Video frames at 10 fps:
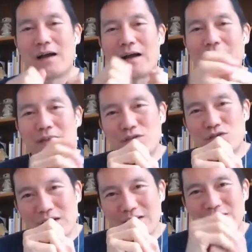And then
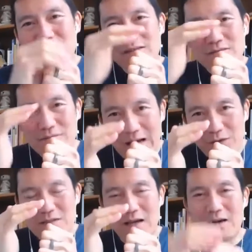just
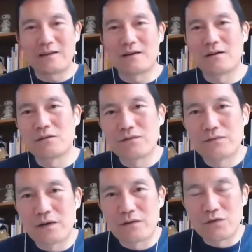outside of,
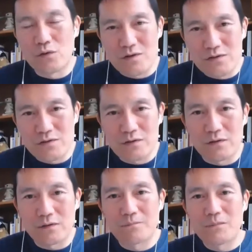of your
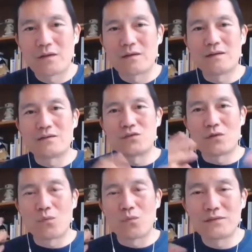circle is
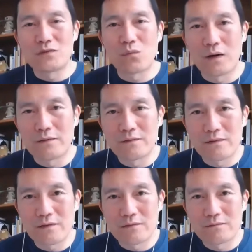your one-to-one
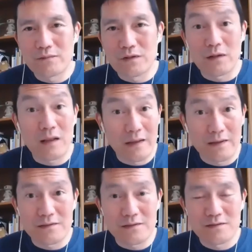
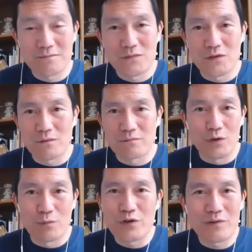clients, your
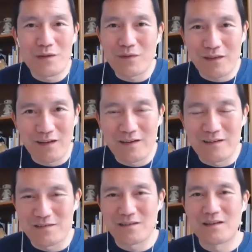your premium
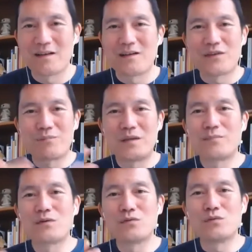clients the
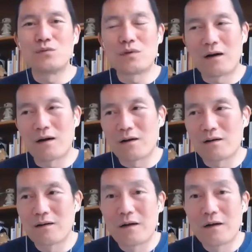people who are